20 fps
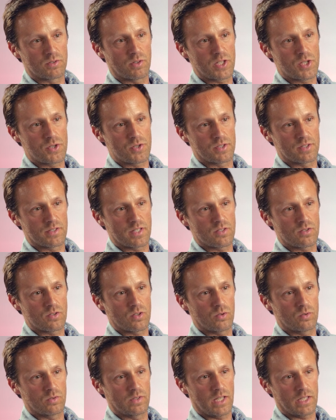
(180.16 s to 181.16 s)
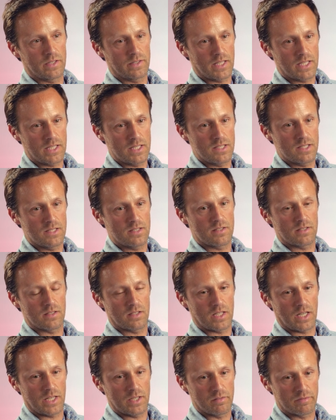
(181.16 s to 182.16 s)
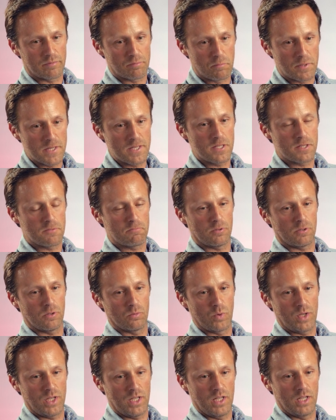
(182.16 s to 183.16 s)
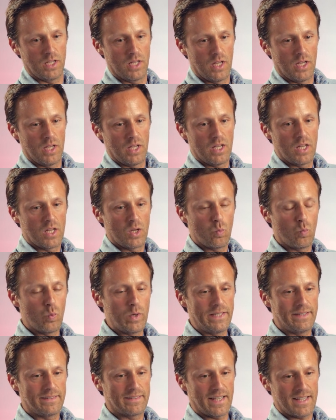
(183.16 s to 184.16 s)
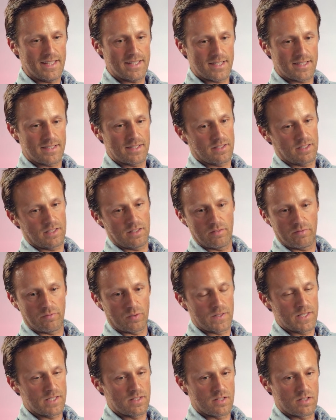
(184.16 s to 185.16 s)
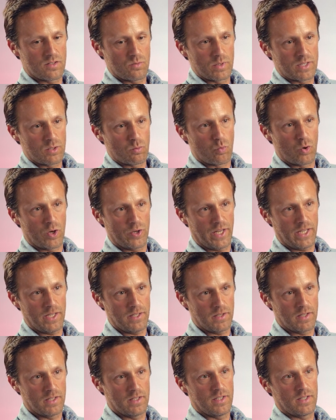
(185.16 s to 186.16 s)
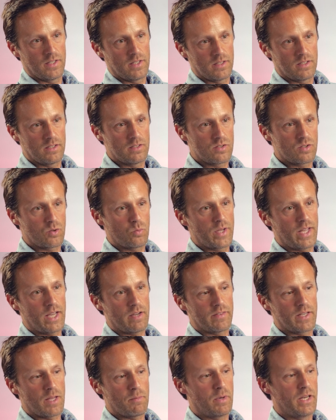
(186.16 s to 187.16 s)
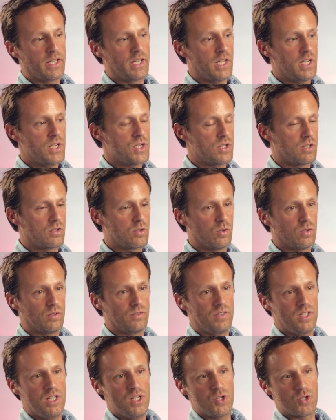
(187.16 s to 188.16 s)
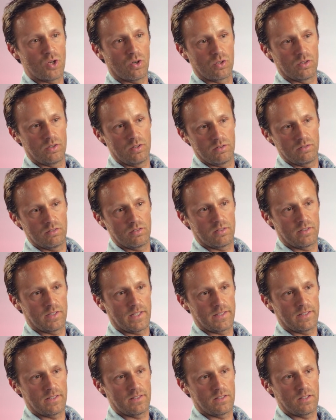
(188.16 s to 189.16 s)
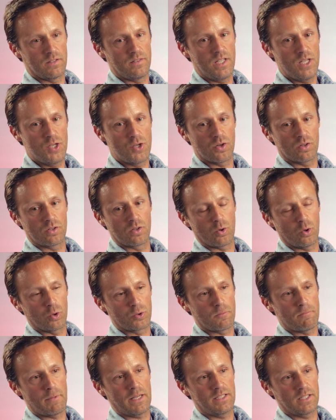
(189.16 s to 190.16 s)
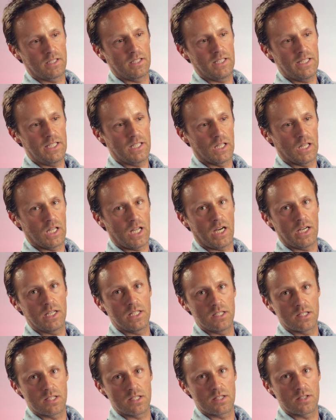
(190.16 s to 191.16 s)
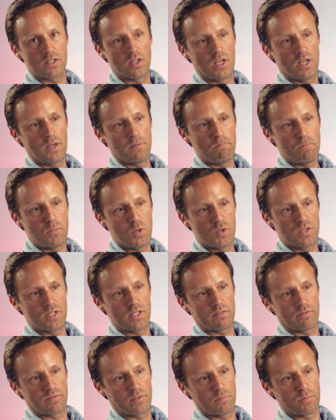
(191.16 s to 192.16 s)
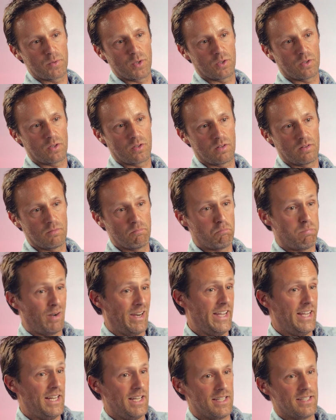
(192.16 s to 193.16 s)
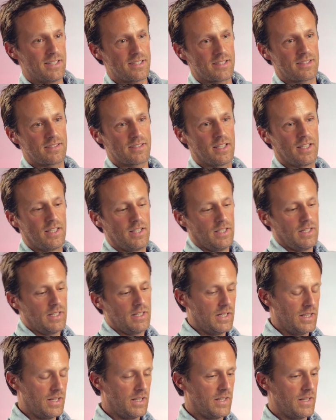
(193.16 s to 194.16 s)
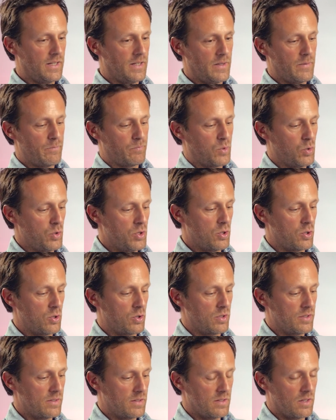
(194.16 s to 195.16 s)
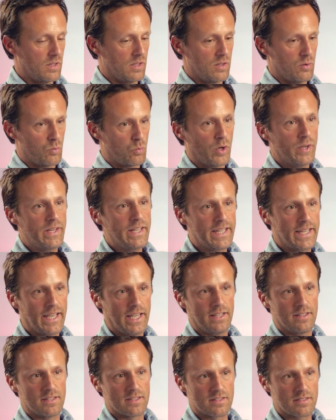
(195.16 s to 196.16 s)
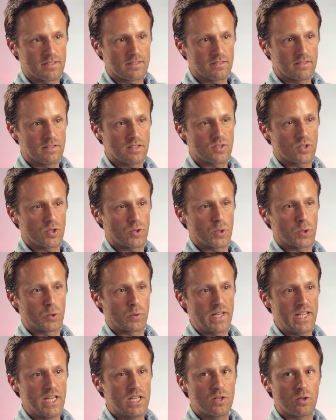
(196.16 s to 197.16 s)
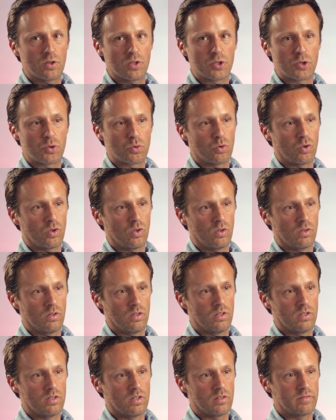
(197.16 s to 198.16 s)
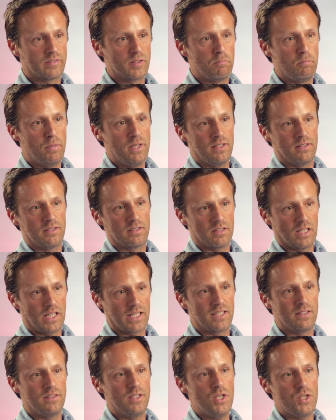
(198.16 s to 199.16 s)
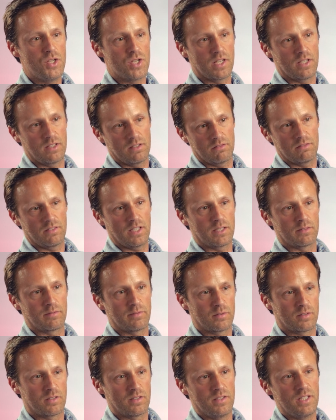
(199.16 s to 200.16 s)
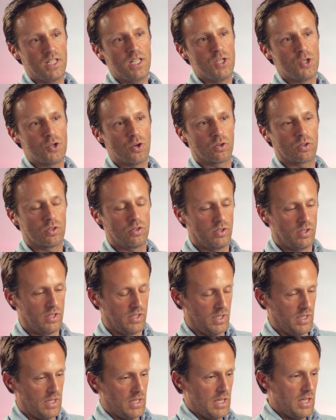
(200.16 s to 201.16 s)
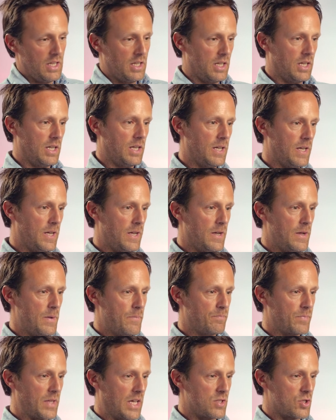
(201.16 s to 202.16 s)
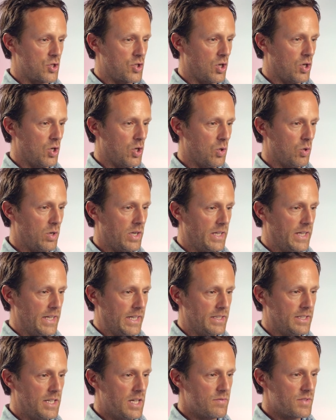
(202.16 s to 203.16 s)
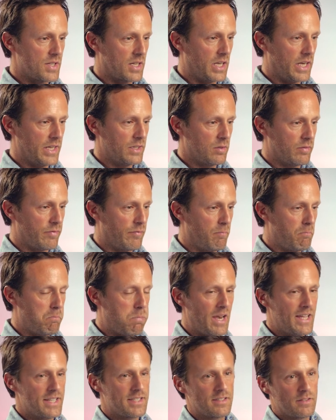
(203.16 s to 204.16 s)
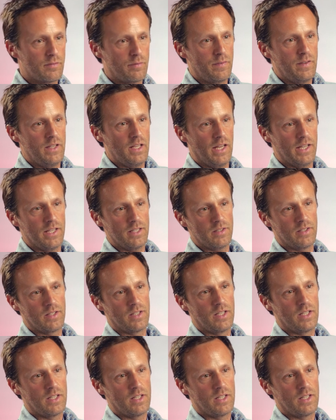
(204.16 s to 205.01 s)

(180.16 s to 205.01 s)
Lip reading: structures. And so that is a kind of principle we test, for instance, with running. And so we have an application called D-Jogger, and the D-Jogger automatically aligns music from your playlist to your running cadence. And so you're in control of the beat like a DJ, therefore D-Jogger. And so it gives a kind of pleasant feeling.